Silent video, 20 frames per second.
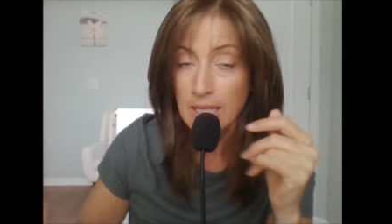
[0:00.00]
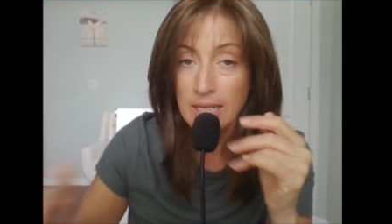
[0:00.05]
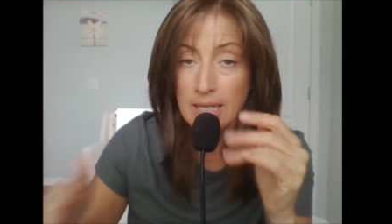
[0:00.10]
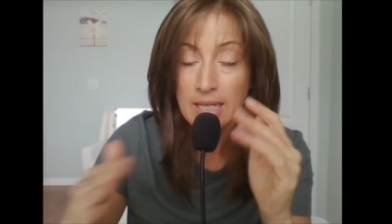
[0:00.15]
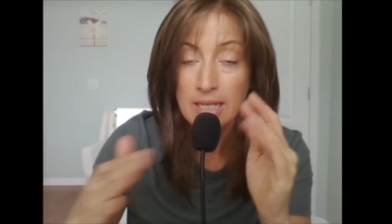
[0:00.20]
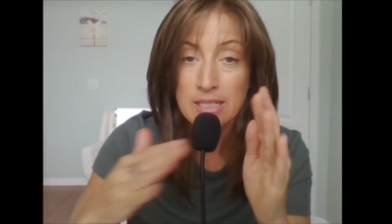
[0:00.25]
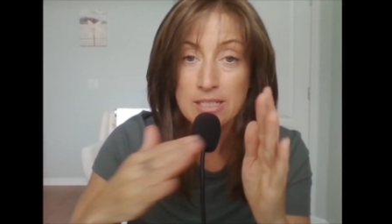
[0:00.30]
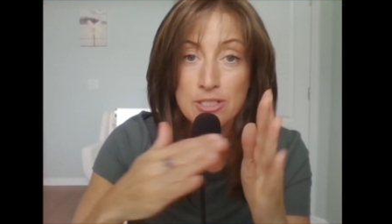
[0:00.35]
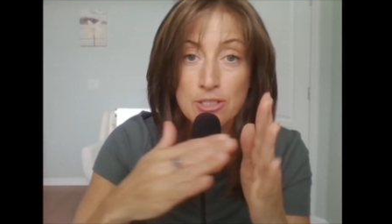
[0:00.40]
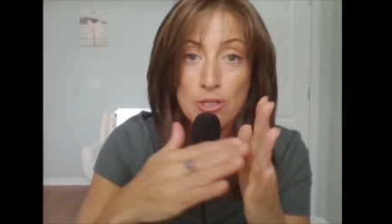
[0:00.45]

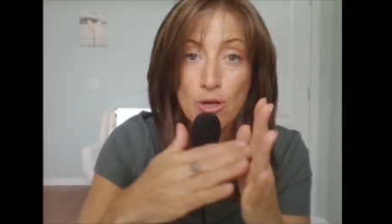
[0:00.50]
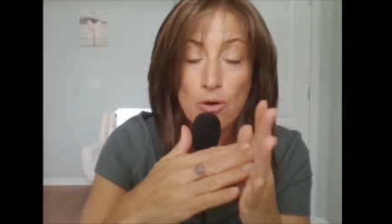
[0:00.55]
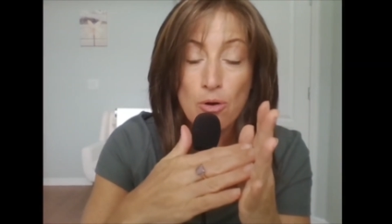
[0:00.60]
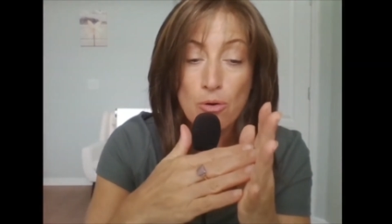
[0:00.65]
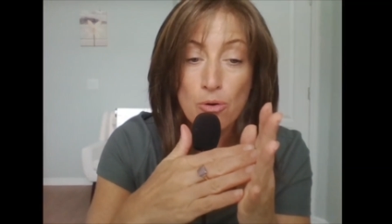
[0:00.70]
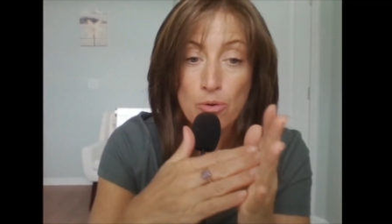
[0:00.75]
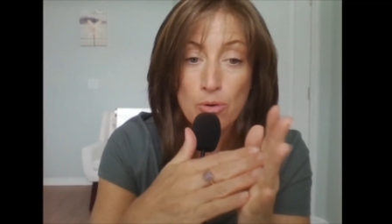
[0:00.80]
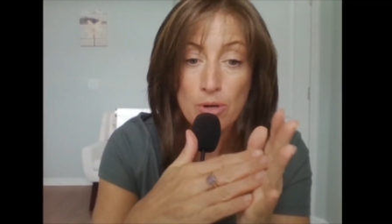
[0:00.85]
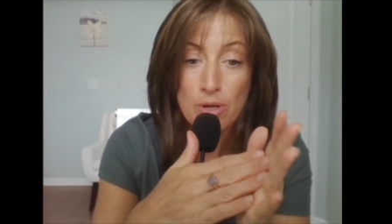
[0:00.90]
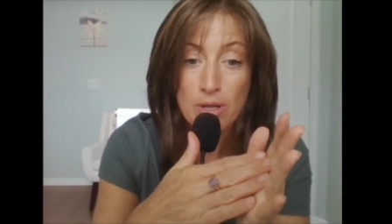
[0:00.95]

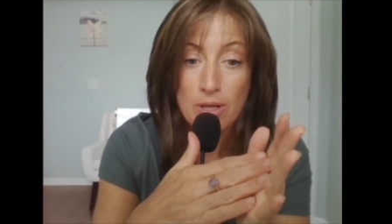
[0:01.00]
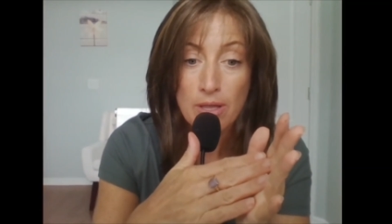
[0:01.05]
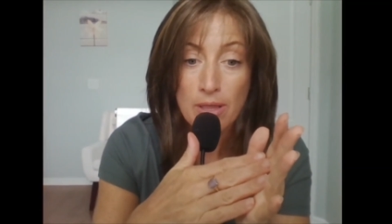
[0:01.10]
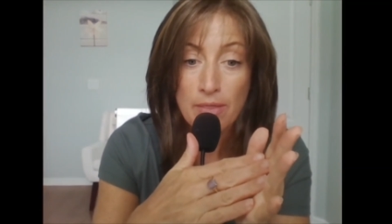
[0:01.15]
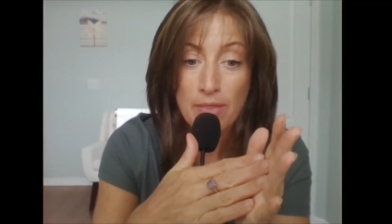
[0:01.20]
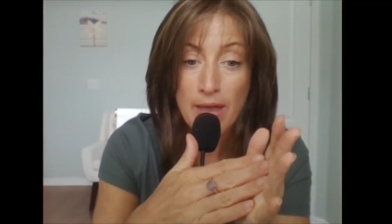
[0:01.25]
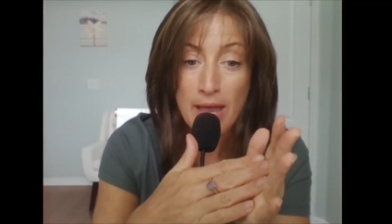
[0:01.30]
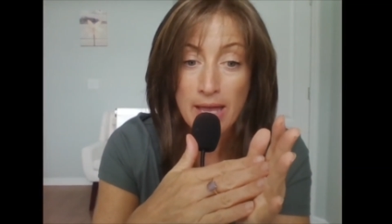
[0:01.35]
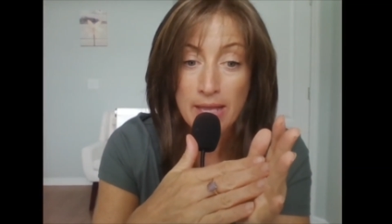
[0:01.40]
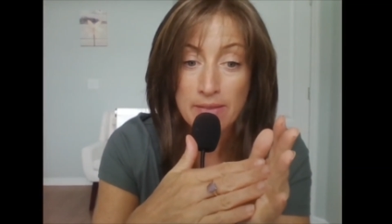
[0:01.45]
So
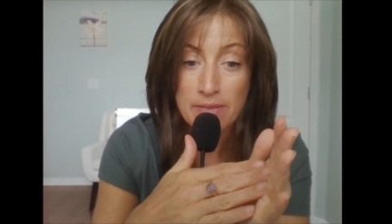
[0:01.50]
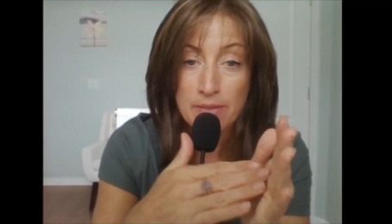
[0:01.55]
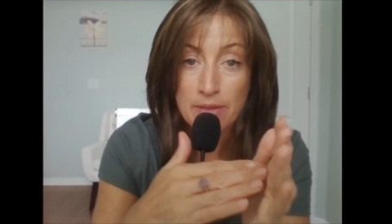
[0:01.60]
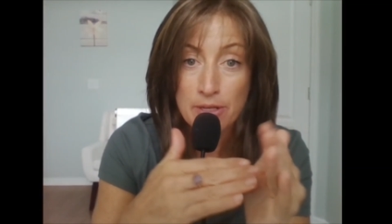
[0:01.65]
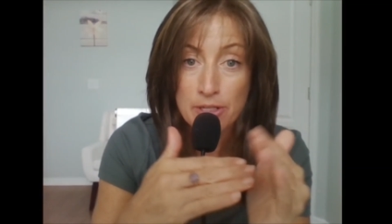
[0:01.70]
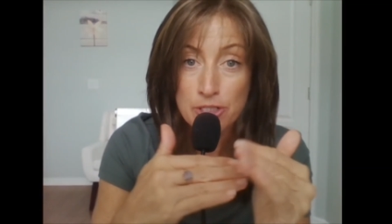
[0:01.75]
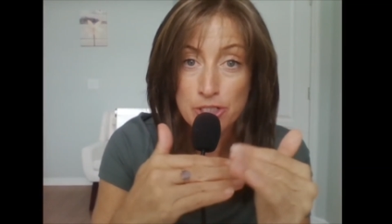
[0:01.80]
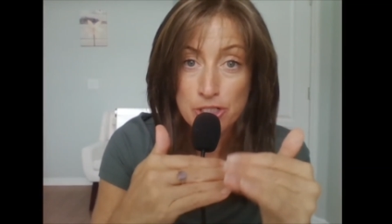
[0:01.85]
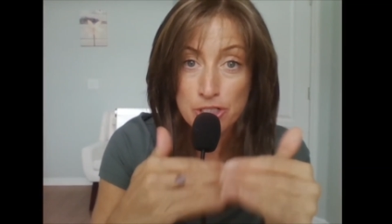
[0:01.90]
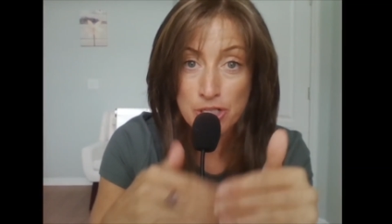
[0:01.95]
that
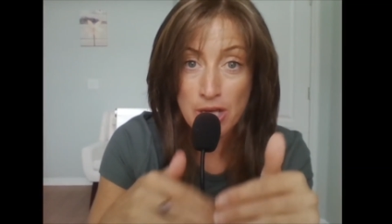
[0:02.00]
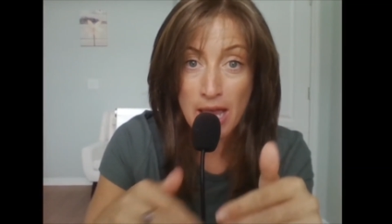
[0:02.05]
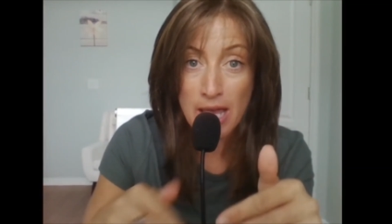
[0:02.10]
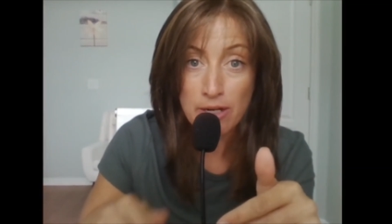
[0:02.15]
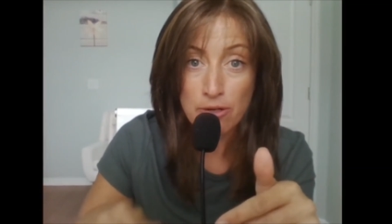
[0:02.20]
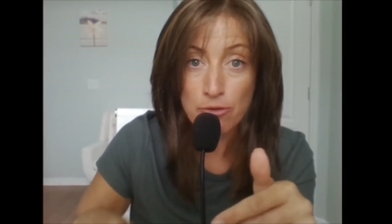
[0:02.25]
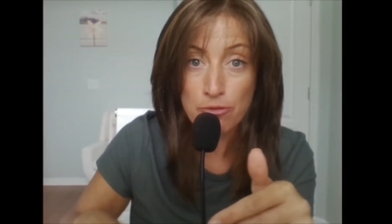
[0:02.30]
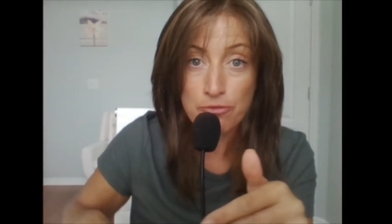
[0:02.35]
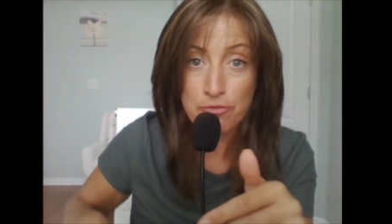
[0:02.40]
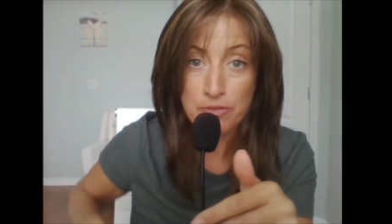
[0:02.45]
the
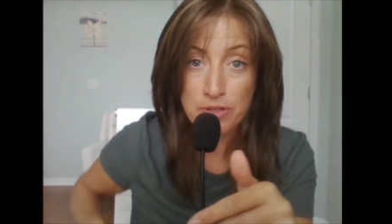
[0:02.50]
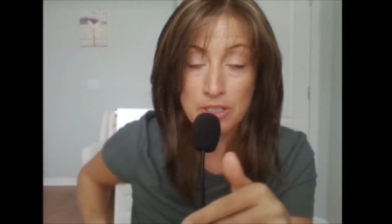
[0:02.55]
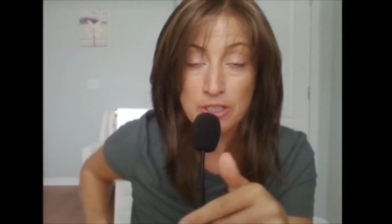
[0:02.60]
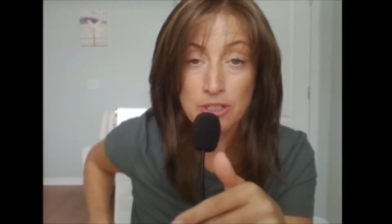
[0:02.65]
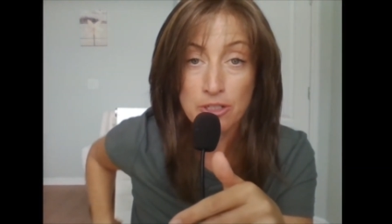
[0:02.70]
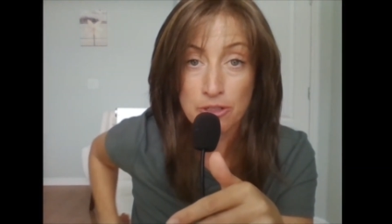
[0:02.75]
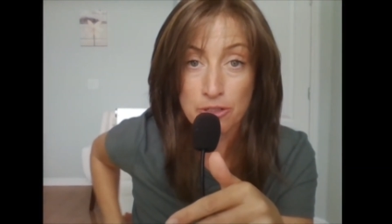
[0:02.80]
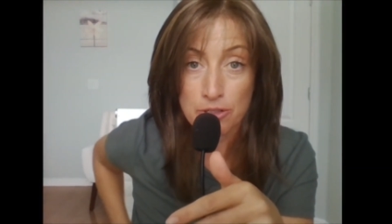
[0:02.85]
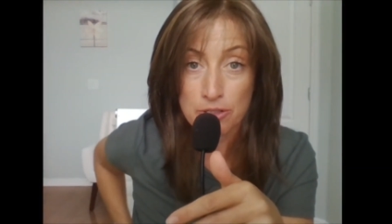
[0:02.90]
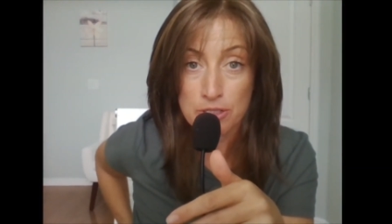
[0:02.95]
shadow
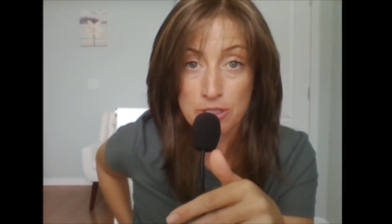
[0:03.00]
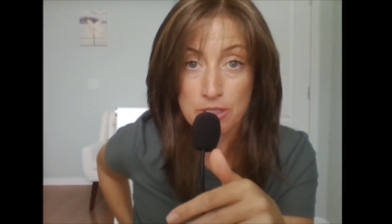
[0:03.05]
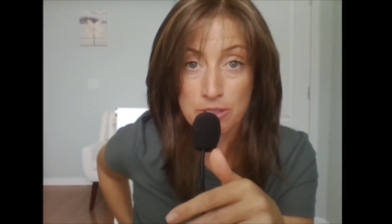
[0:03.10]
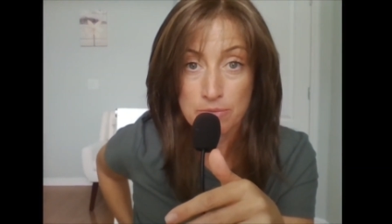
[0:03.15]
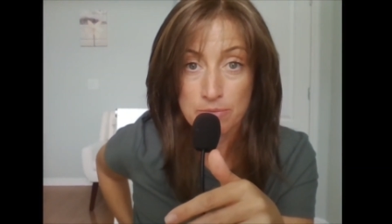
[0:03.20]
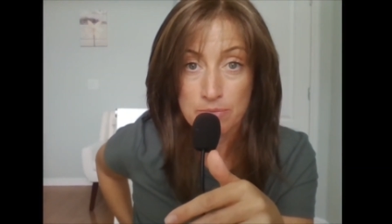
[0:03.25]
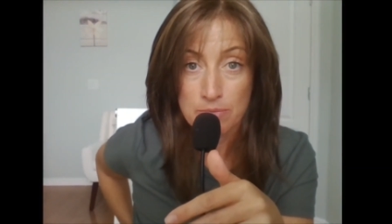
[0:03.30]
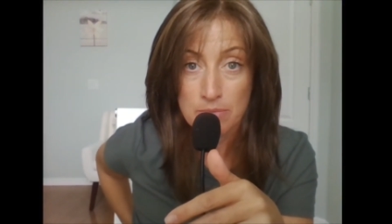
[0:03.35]
figures,